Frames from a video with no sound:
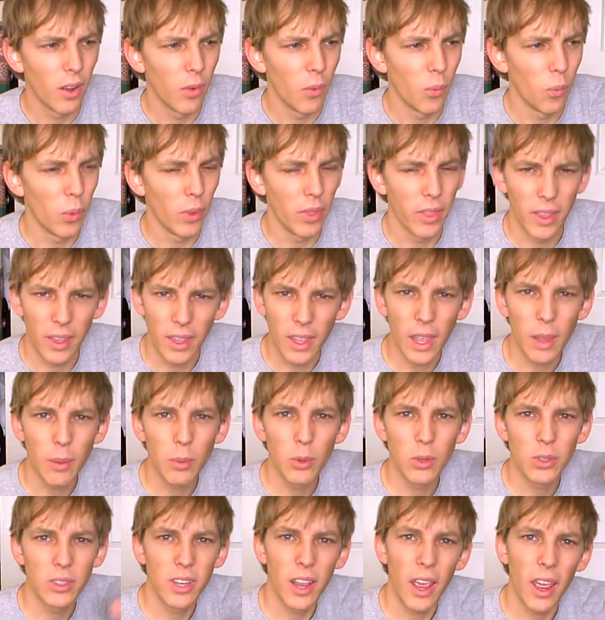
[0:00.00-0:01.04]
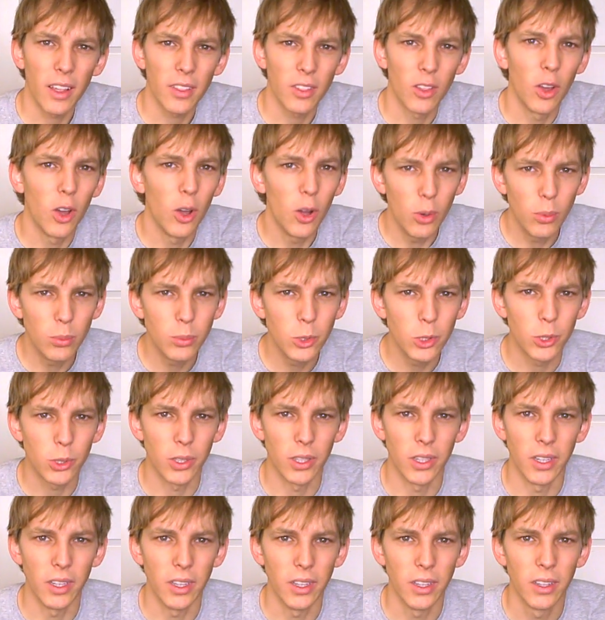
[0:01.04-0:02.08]
when they came to attack the home
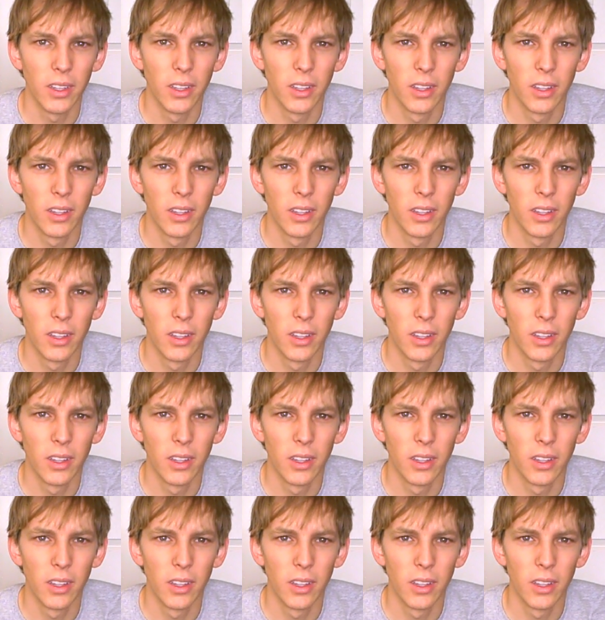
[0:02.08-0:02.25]
tree,